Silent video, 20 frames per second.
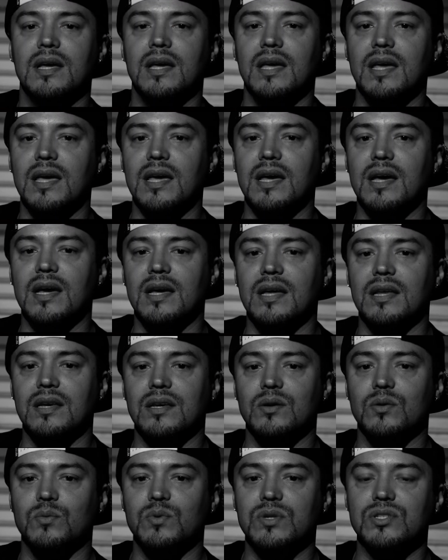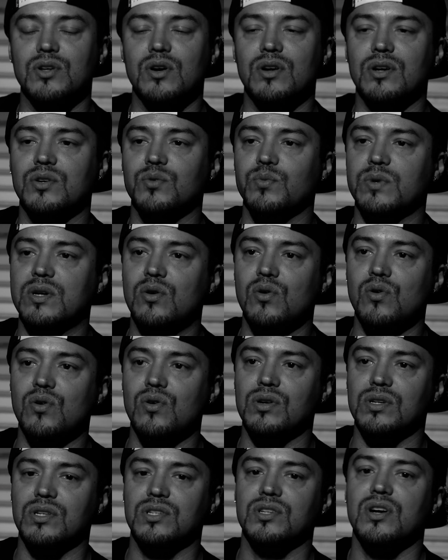And we started to
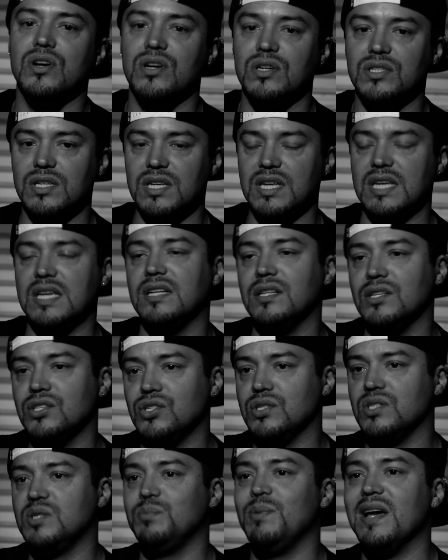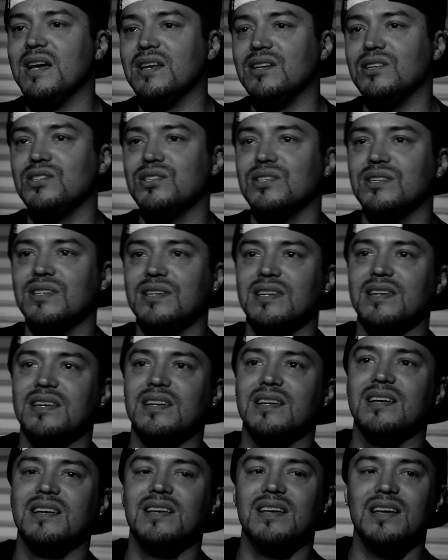record songs in English and Spanish.
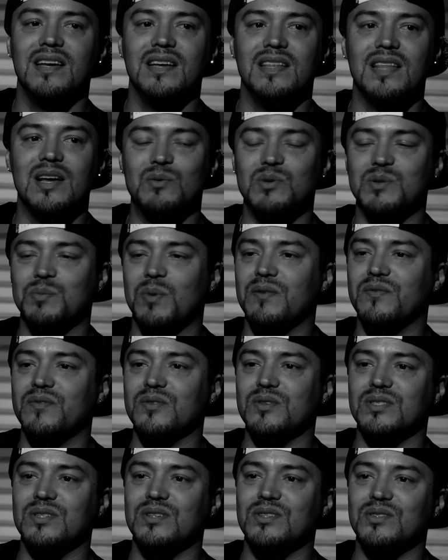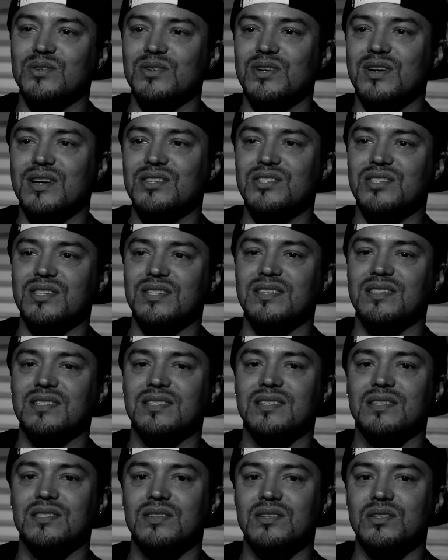And that was my first introduction
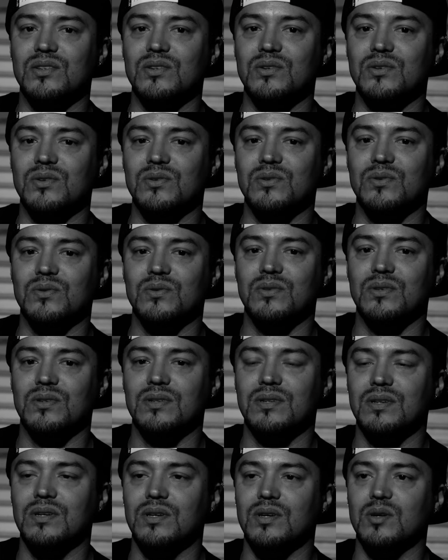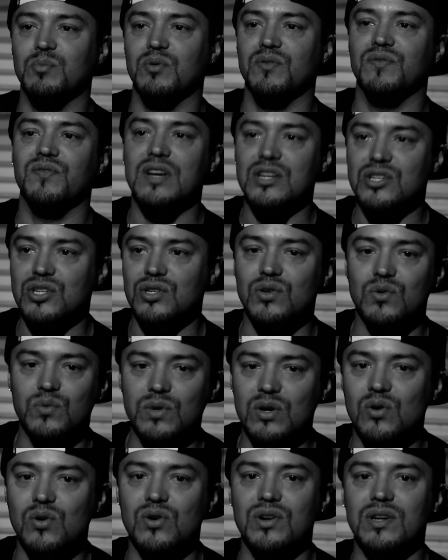to, professional
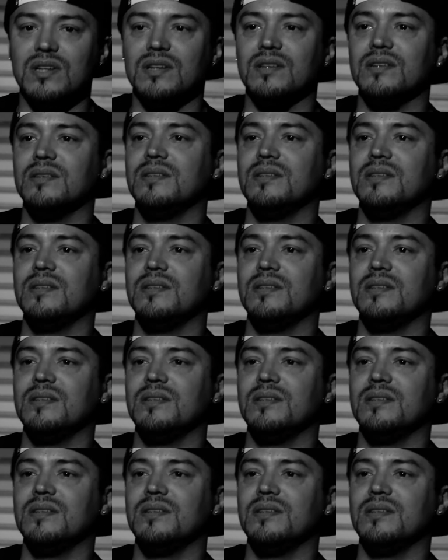recording.